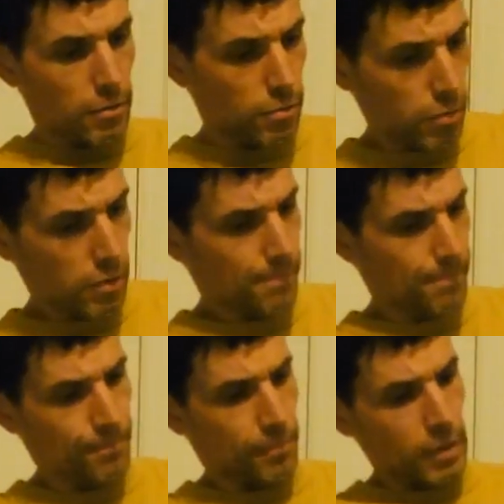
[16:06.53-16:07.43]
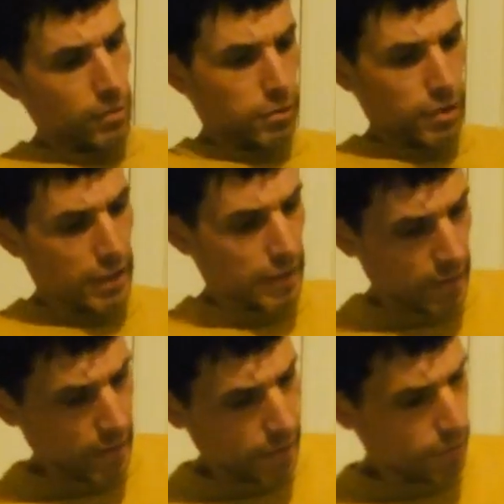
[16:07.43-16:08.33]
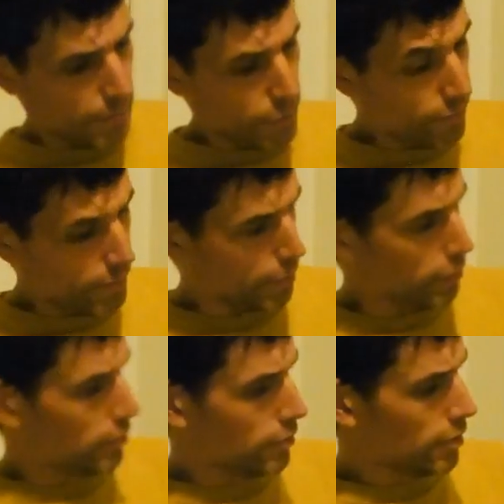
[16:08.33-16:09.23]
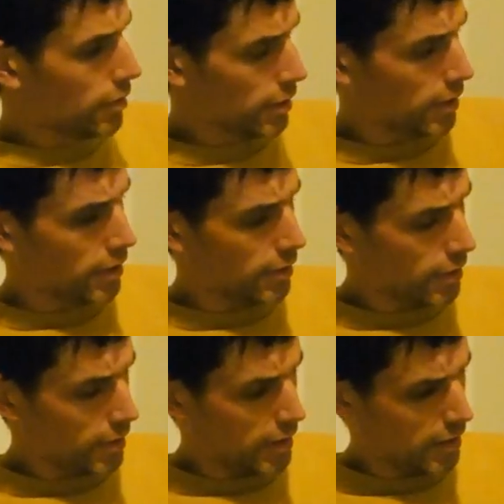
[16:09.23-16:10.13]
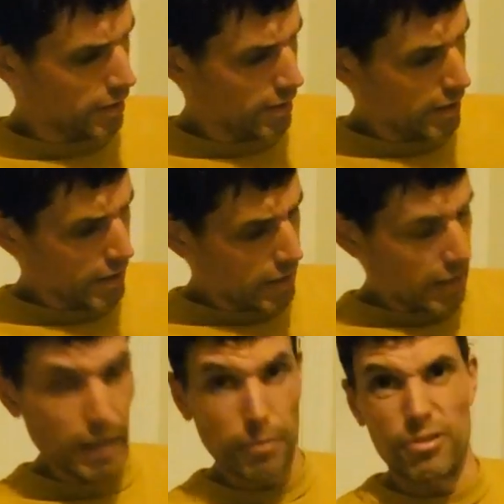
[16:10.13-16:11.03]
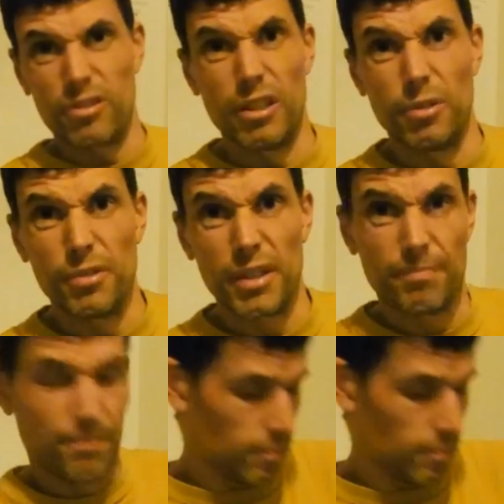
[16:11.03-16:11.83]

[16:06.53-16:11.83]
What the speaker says: was one I was looking at that had a removable hood, and I would just lose it.